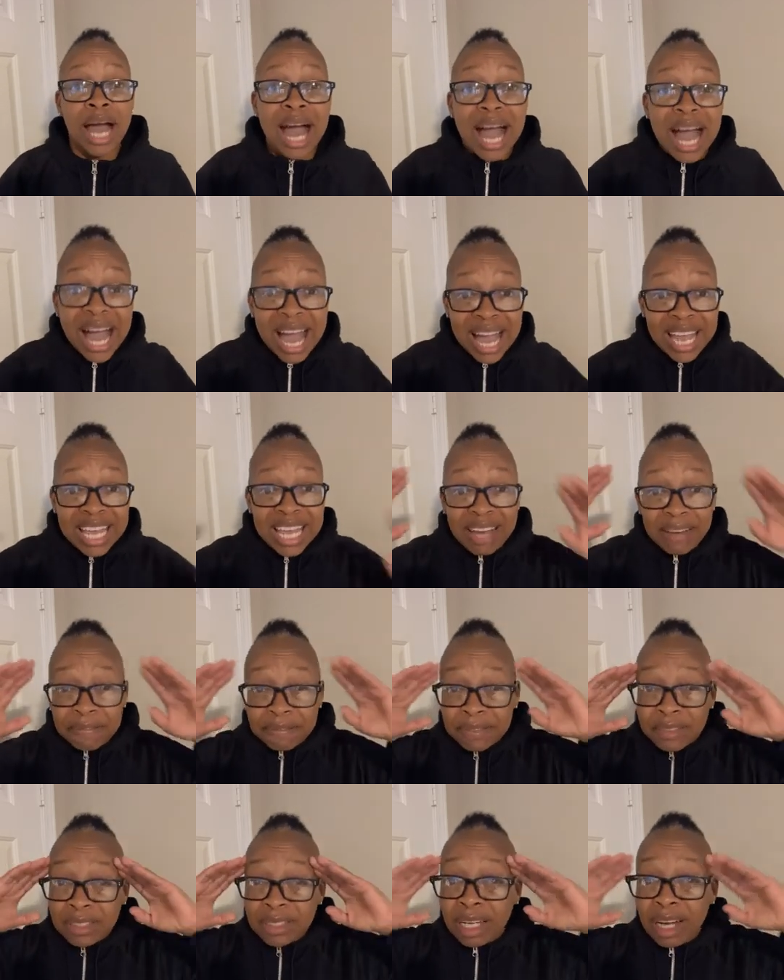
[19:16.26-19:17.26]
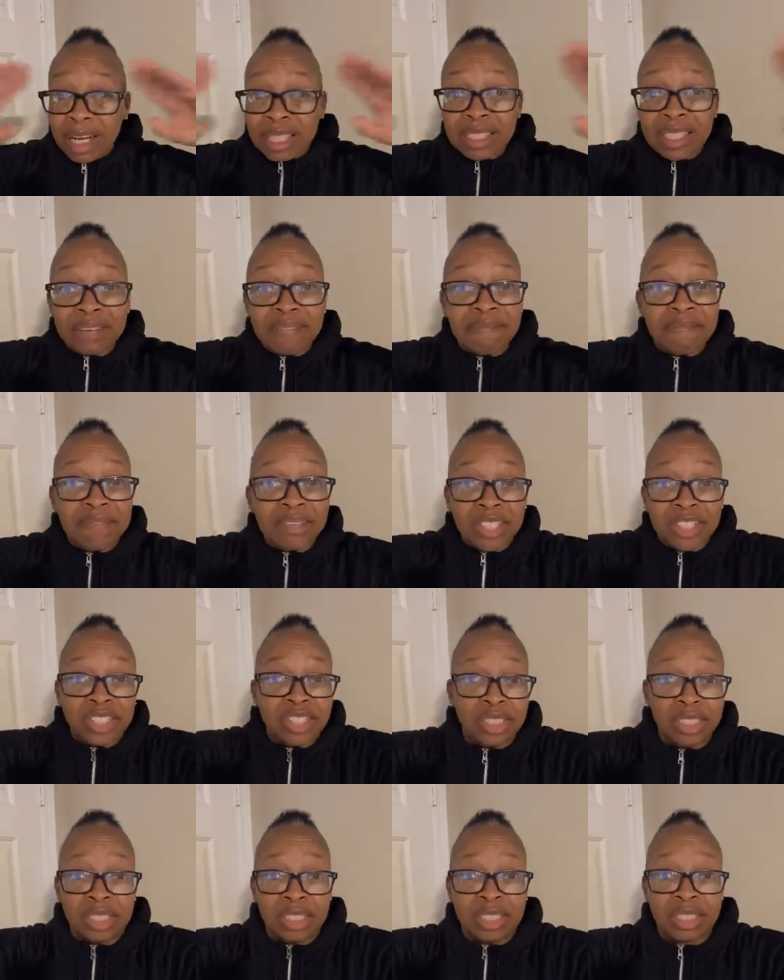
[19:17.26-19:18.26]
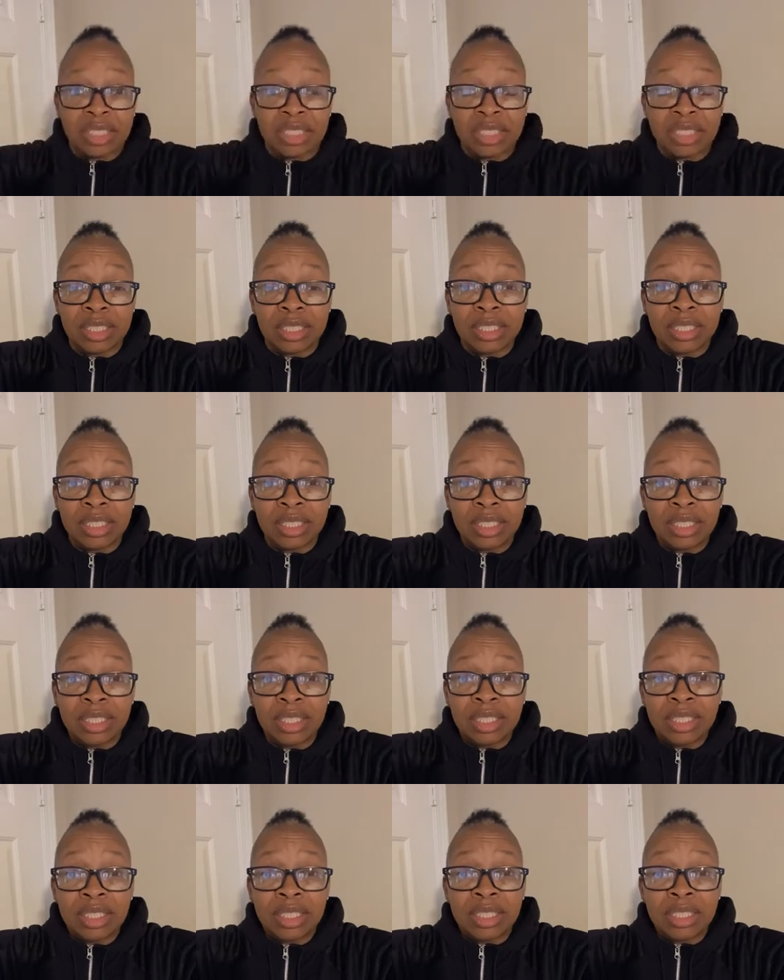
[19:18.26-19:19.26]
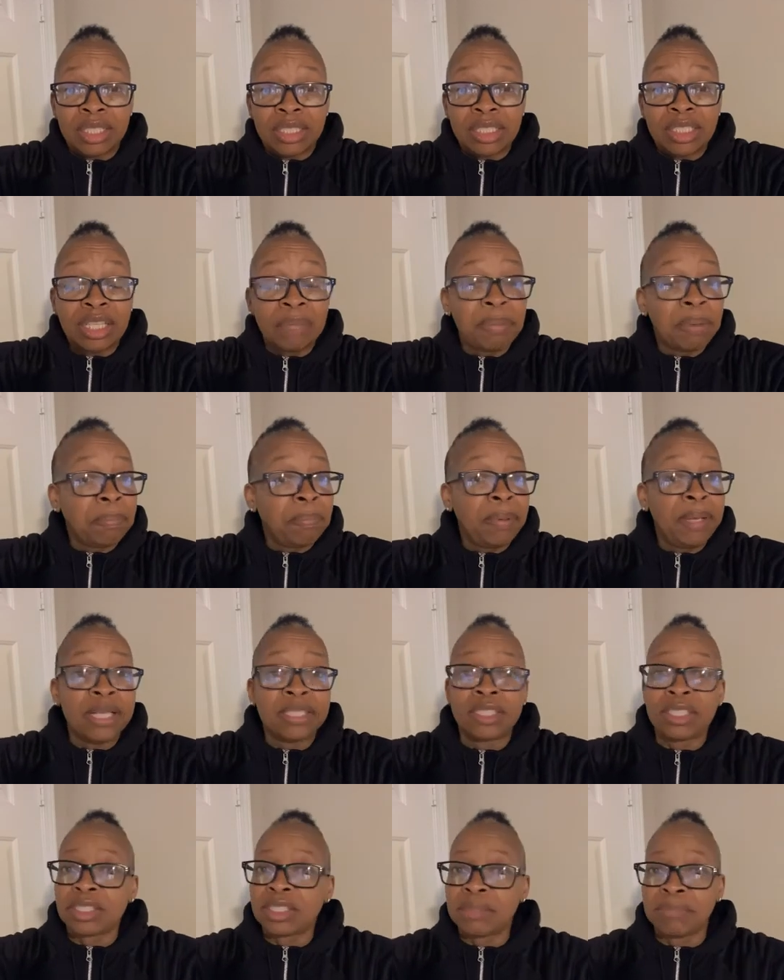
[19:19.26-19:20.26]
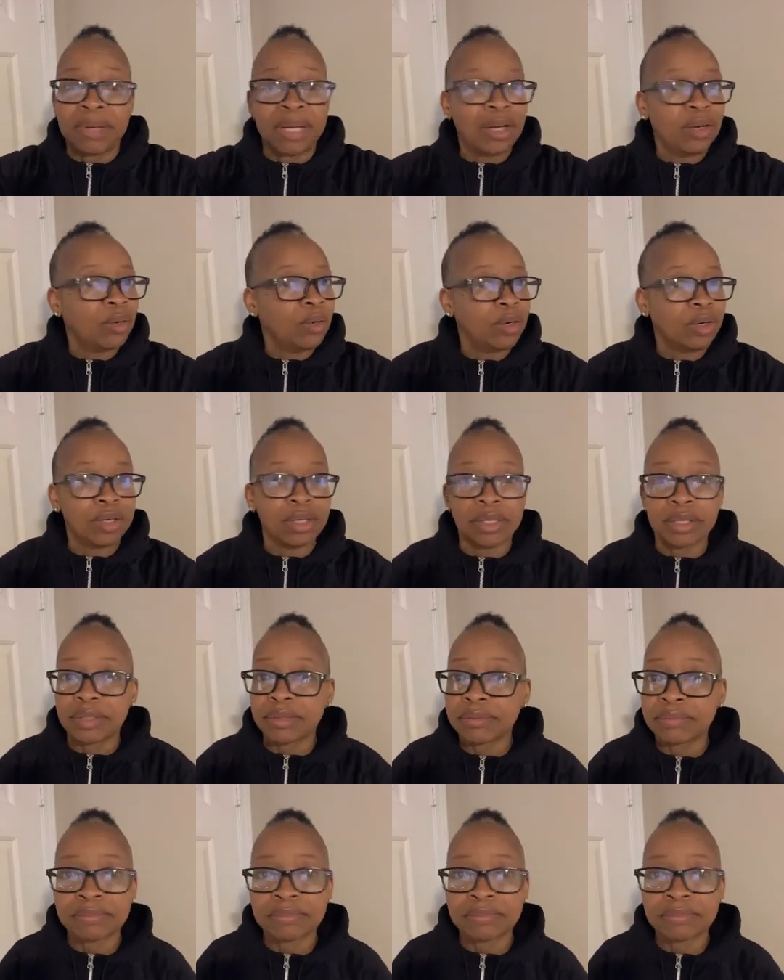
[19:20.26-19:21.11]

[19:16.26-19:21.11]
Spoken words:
I have tunnel vision to be pleasing to my Lord.